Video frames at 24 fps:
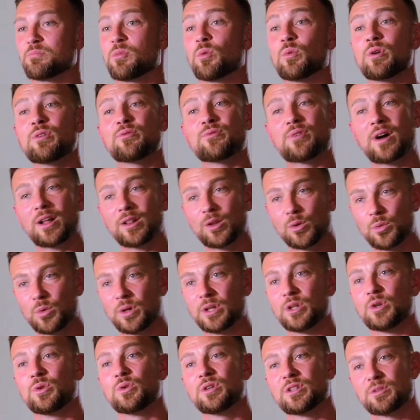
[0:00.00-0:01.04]
But we follow one
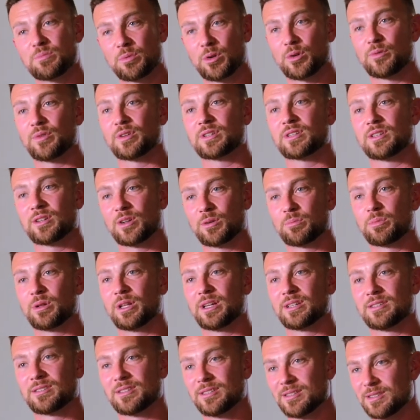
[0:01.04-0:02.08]
who is perfect in our
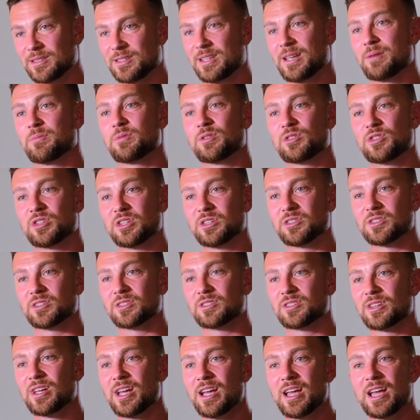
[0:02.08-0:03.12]
place, and his name is
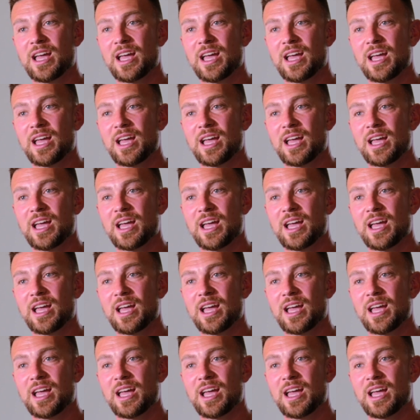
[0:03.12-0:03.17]
Jesus.